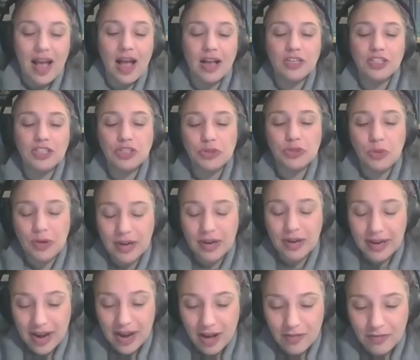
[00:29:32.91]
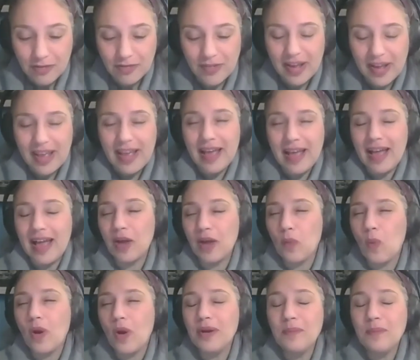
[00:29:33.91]
And sure enough,
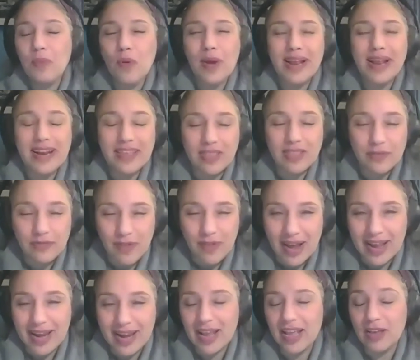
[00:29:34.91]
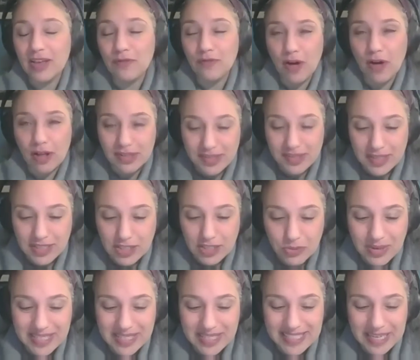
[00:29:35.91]
at one point in the fighting, he falls
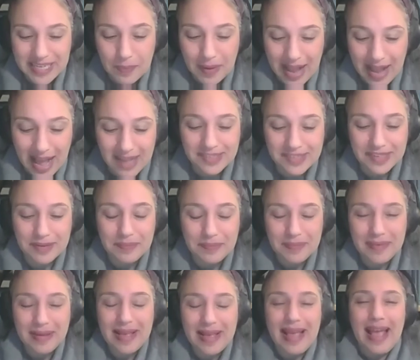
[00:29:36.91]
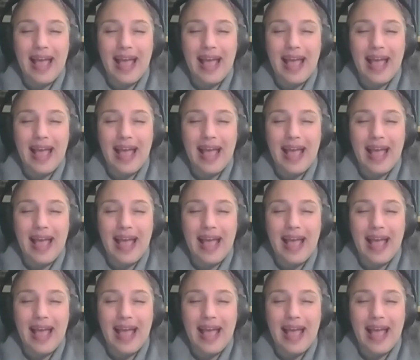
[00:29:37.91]
into a deep chasm,